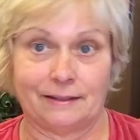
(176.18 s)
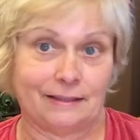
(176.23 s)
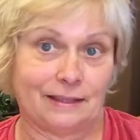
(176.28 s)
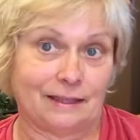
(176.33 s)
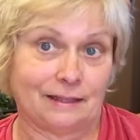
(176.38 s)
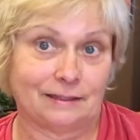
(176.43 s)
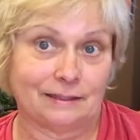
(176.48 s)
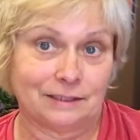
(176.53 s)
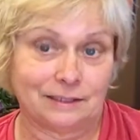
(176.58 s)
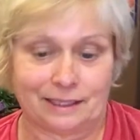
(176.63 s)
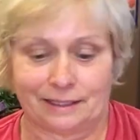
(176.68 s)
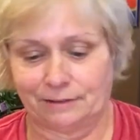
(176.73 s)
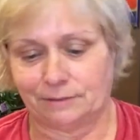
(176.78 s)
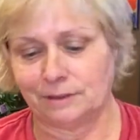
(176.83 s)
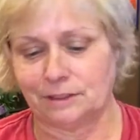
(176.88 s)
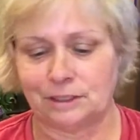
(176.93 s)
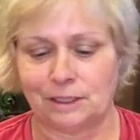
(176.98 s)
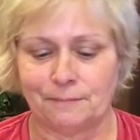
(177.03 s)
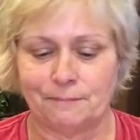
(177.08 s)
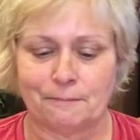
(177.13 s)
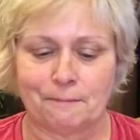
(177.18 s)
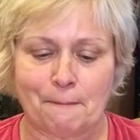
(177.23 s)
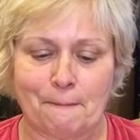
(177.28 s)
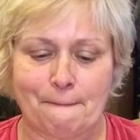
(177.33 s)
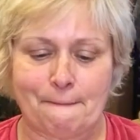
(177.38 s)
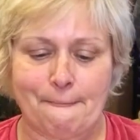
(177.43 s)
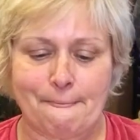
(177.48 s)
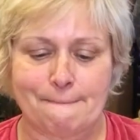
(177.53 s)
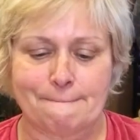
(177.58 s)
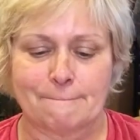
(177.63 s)
and the English language.
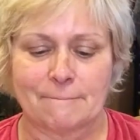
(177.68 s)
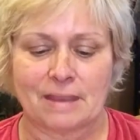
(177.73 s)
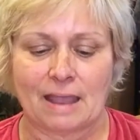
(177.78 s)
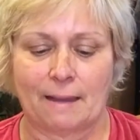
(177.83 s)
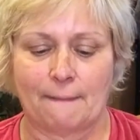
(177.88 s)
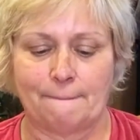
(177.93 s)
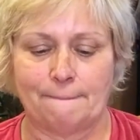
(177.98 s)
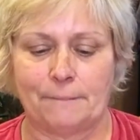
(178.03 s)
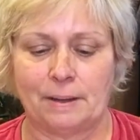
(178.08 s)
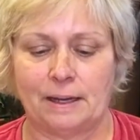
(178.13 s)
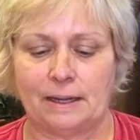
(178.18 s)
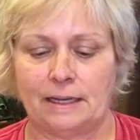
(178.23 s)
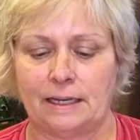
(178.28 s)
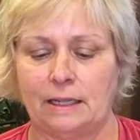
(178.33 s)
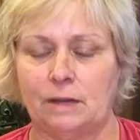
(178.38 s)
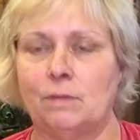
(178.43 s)
But